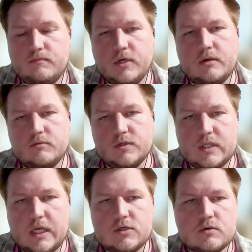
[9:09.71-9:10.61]
by
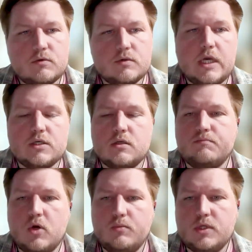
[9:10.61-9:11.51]
translation, rotation,
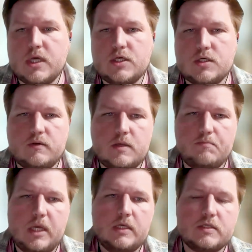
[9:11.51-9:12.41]
and permutation.
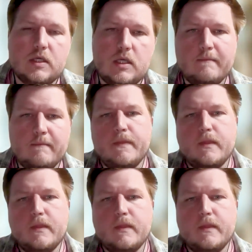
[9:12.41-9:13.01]
That means that